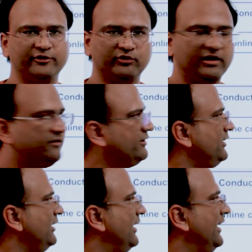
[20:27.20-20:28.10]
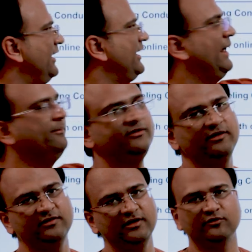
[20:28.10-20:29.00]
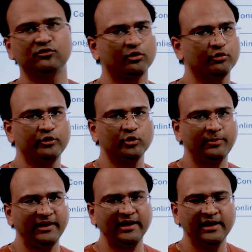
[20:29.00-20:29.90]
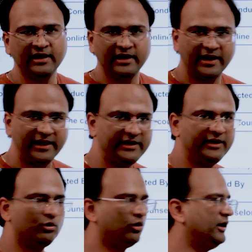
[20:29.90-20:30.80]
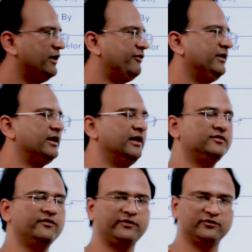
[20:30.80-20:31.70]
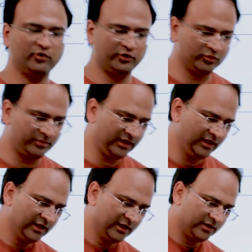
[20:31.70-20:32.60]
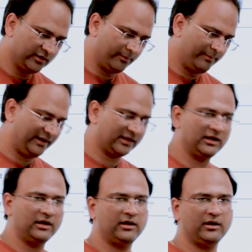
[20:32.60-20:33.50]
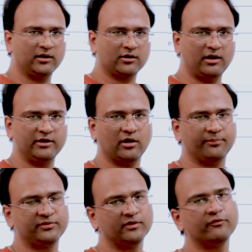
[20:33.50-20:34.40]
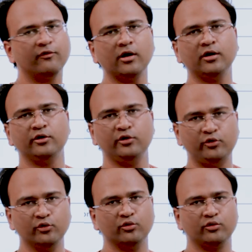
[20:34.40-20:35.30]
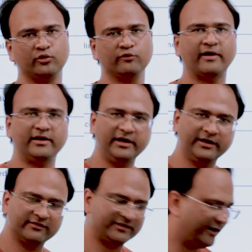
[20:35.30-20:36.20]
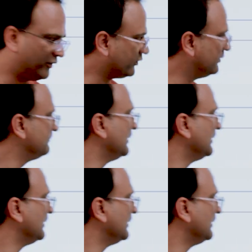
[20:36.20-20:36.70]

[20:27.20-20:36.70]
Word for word: Education. Here, MCC is not going to play any role if in case if it's going to be a medical college option for you to finally decide on.